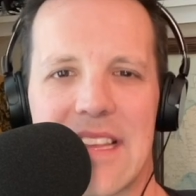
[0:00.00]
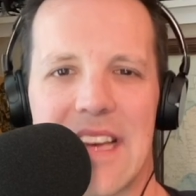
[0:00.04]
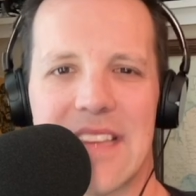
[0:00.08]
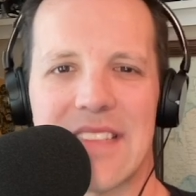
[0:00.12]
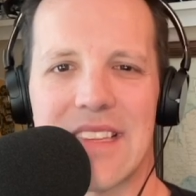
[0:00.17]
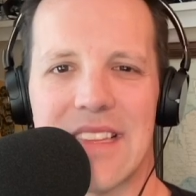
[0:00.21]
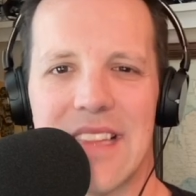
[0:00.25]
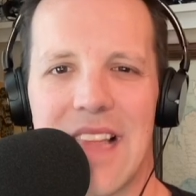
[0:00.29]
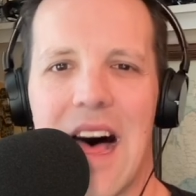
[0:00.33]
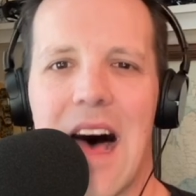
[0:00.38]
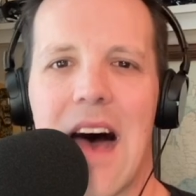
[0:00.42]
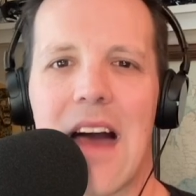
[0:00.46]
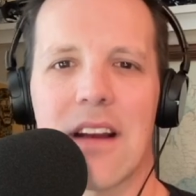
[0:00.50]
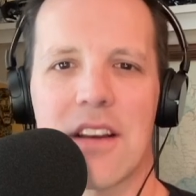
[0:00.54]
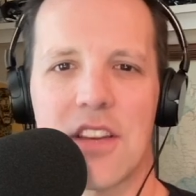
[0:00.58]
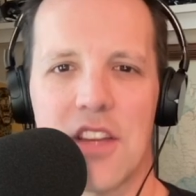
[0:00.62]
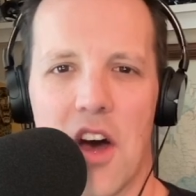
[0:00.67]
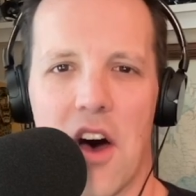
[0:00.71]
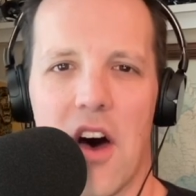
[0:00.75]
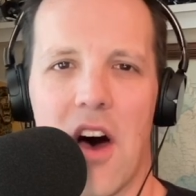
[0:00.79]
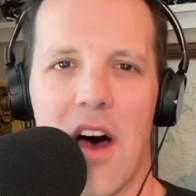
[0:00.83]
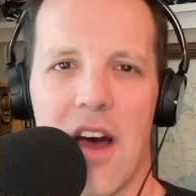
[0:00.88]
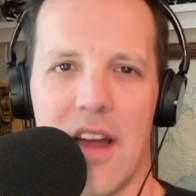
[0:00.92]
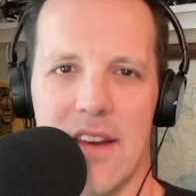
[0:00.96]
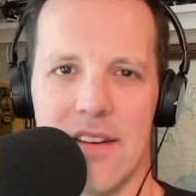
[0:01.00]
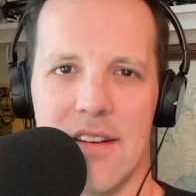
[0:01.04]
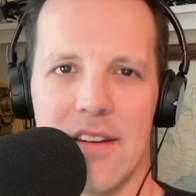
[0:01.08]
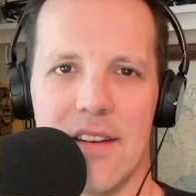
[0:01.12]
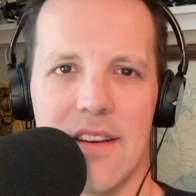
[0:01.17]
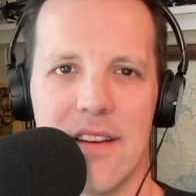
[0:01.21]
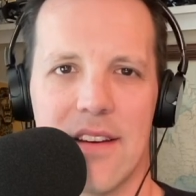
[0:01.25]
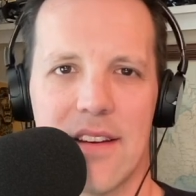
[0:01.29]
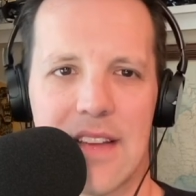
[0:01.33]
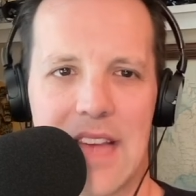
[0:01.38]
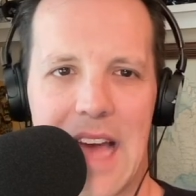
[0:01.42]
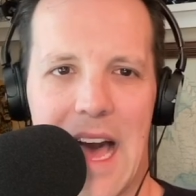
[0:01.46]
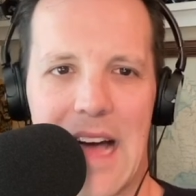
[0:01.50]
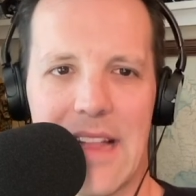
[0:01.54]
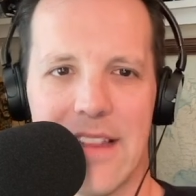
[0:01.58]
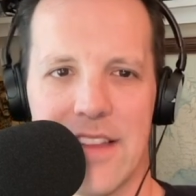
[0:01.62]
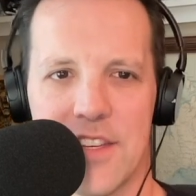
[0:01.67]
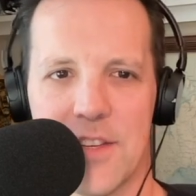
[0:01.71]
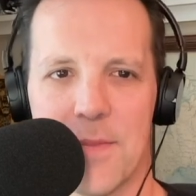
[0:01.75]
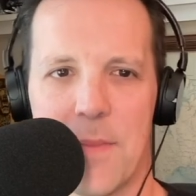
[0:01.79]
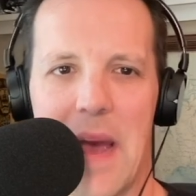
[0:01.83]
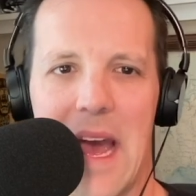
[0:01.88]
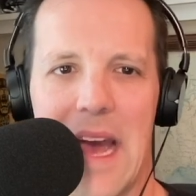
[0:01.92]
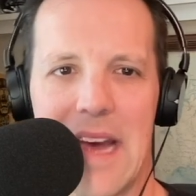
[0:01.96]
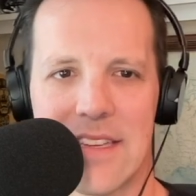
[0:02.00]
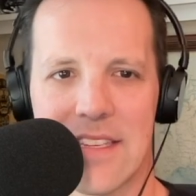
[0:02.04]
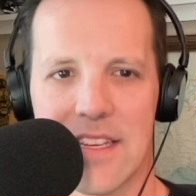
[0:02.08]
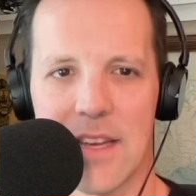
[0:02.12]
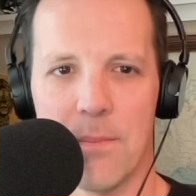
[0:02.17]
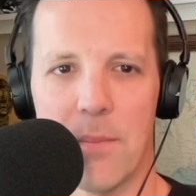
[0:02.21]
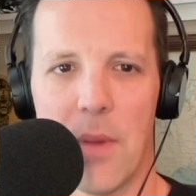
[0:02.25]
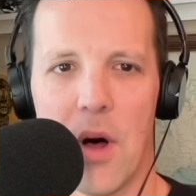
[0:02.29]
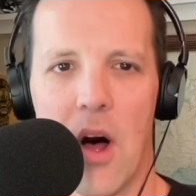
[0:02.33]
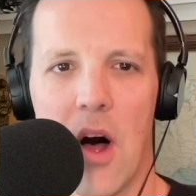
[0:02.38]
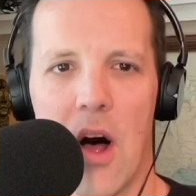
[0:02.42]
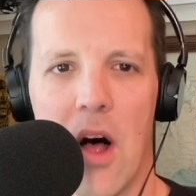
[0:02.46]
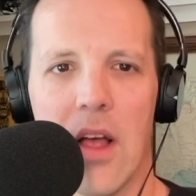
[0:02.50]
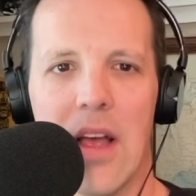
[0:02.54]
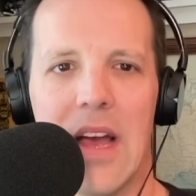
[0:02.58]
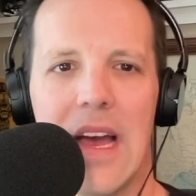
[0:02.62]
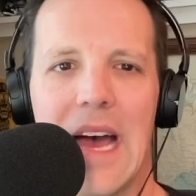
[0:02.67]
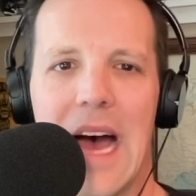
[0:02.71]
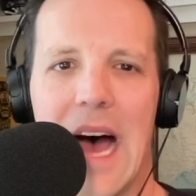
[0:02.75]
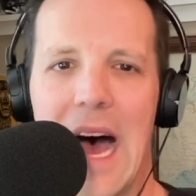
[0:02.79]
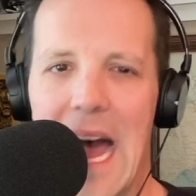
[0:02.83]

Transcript: That's Locked On College Basketball.